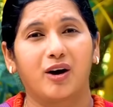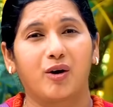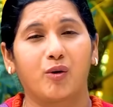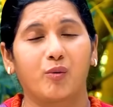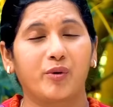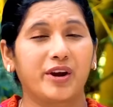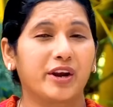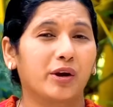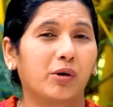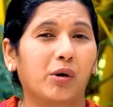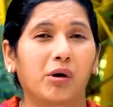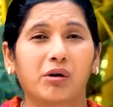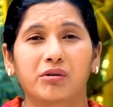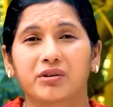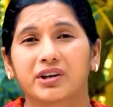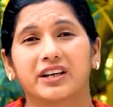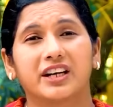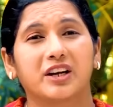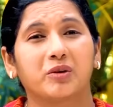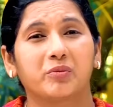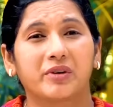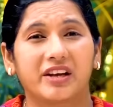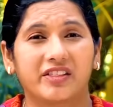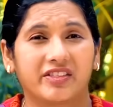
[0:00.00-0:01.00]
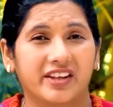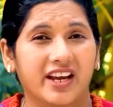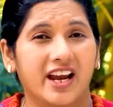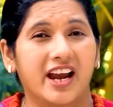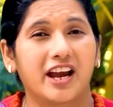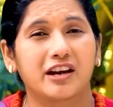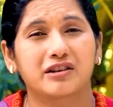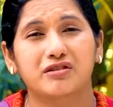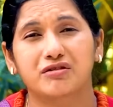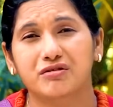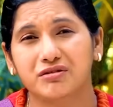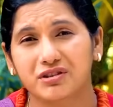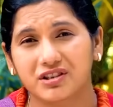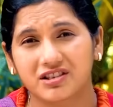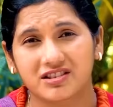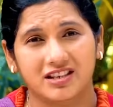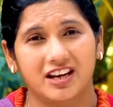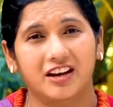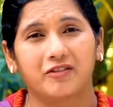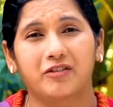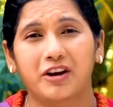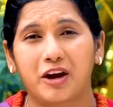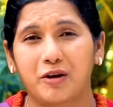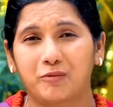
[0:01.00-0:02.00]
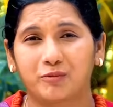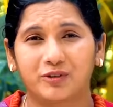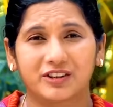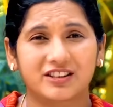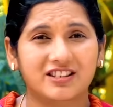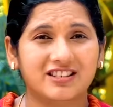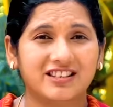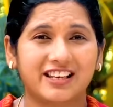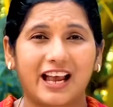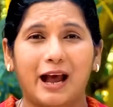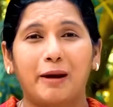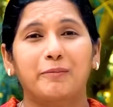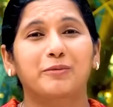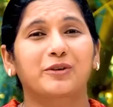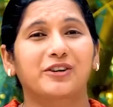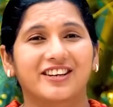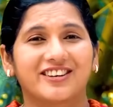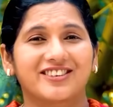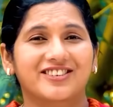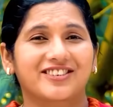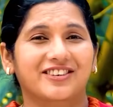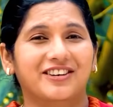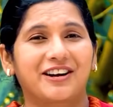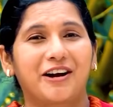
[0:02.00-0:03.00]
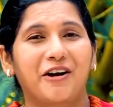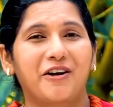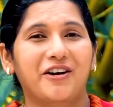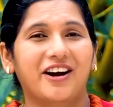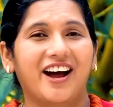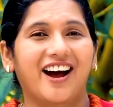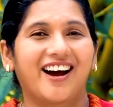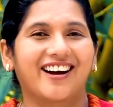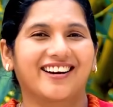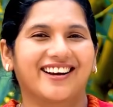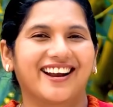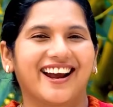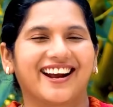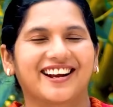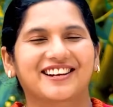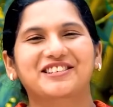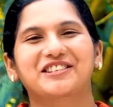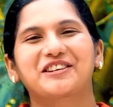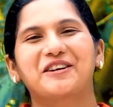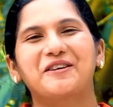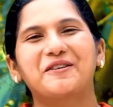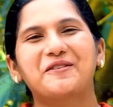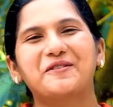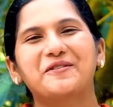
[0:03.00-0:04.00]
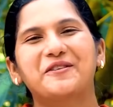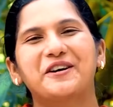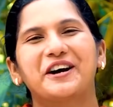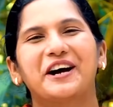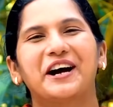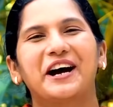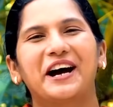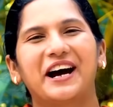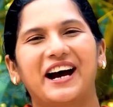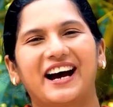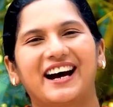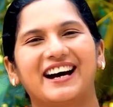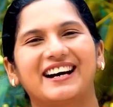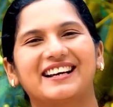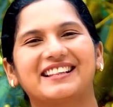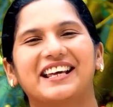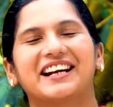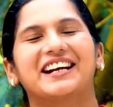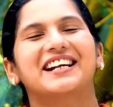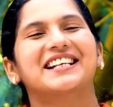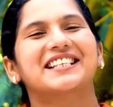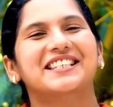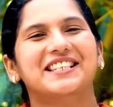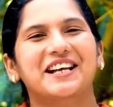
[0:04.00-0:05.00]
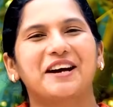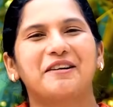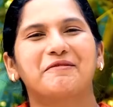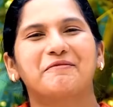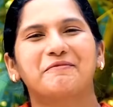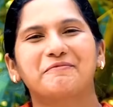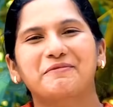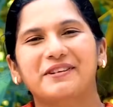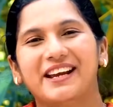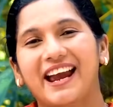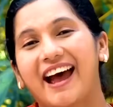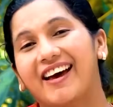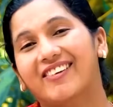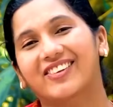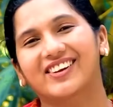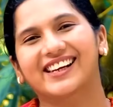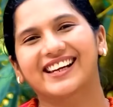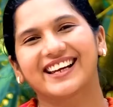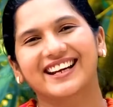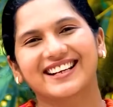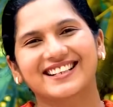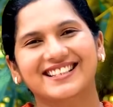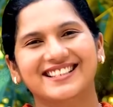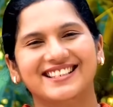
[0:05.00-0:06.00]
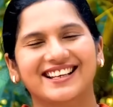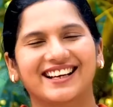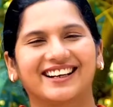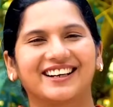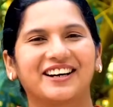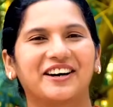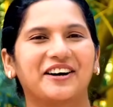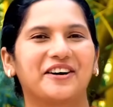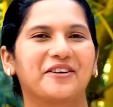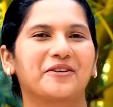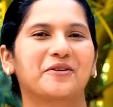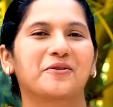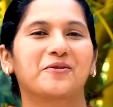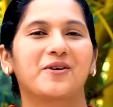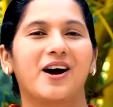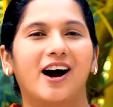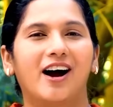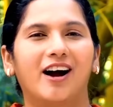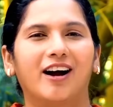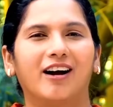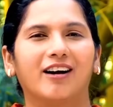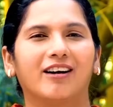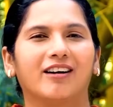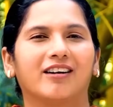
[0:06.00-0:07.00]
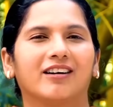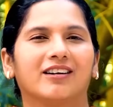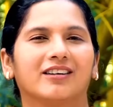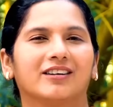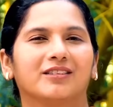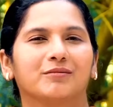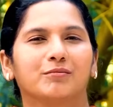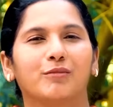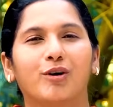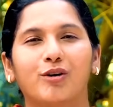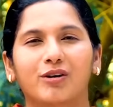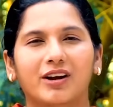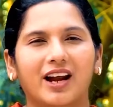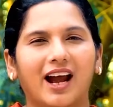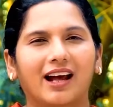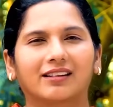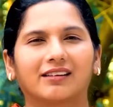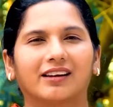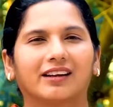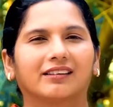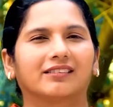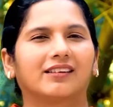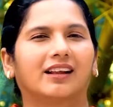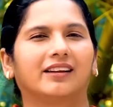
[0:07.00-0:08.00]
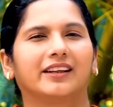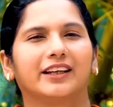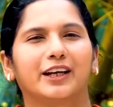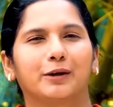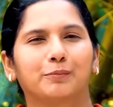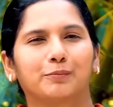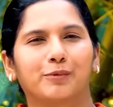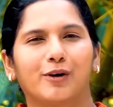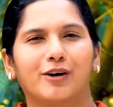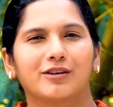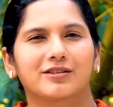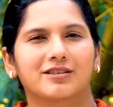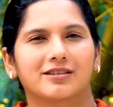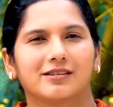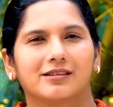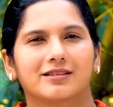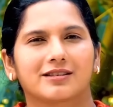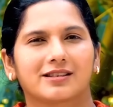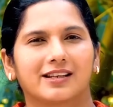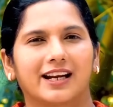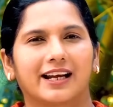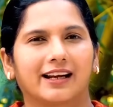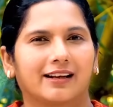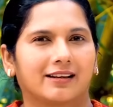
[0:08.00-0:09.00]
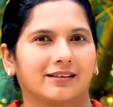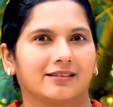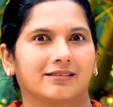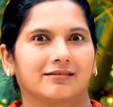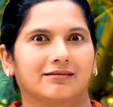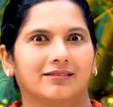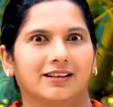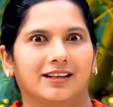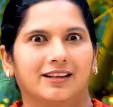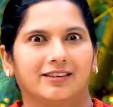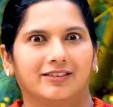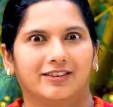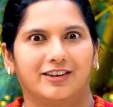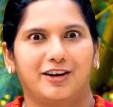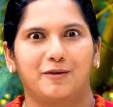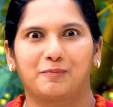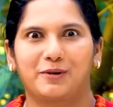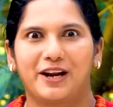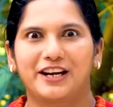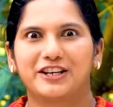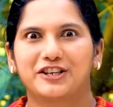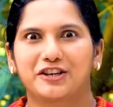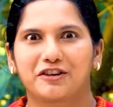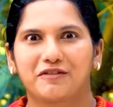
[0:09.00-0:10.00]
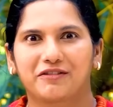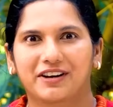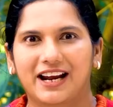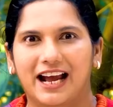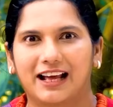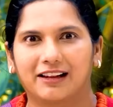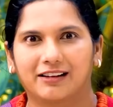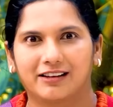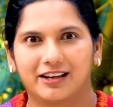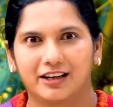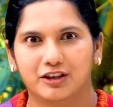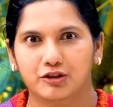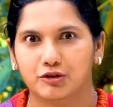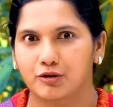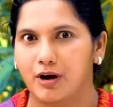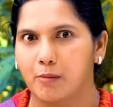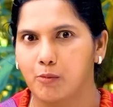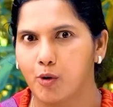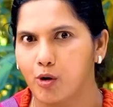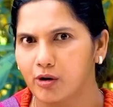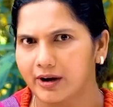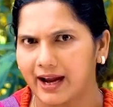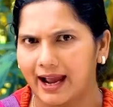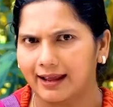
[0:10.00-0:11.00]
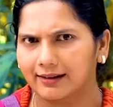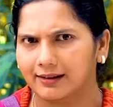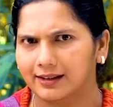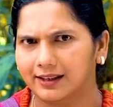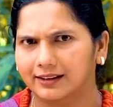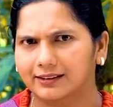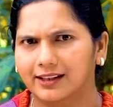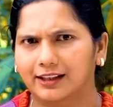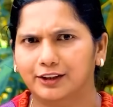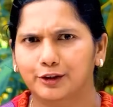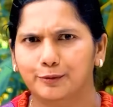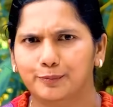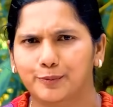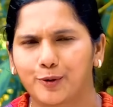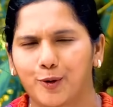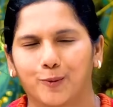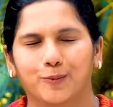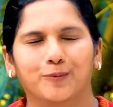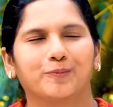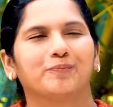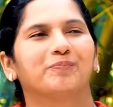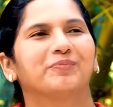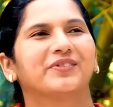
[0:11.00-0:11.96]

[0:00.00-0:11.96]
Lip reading: we already were there to receive him with scapulars around our necks. So there are some Catholics who are more Catholic than the apostles. Like, there are plenty of Catholics who are more Catholic than the Pope.